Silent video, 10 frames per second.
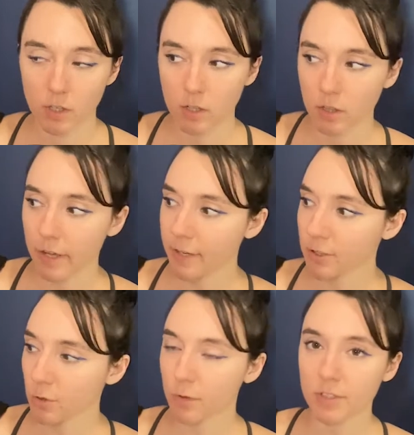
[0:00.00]
Like,
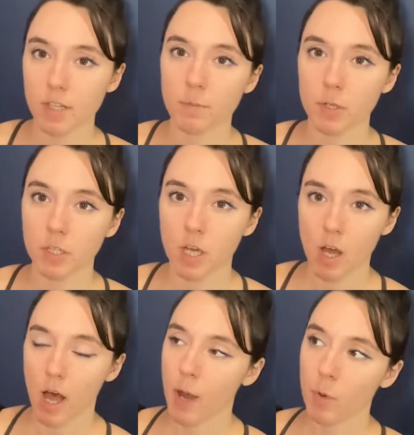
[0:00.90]
so for example,
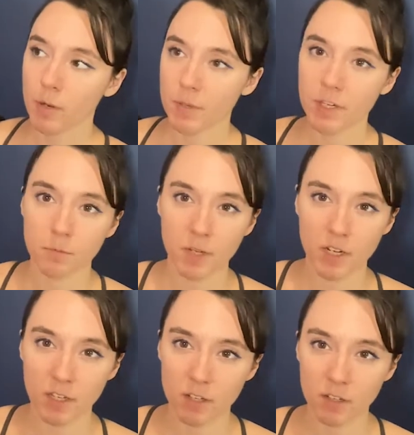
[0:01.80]
I want to be a
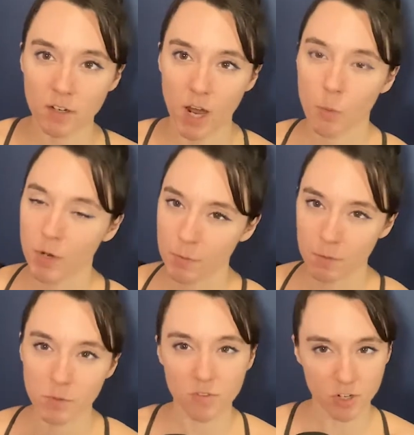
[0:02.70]
comedian. I want to be
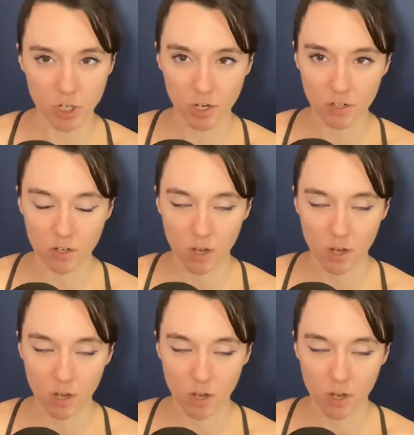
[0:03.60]
a musician.